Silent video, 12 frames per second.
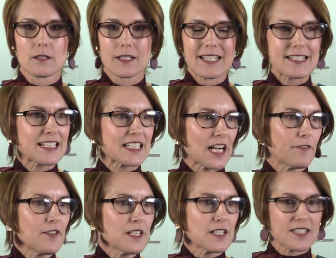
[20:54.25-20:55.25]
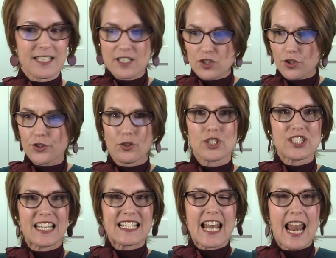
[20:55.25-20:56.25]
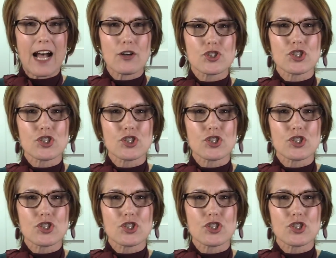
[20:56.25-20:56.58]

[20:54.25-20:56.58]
It's governance. It's authority. It allows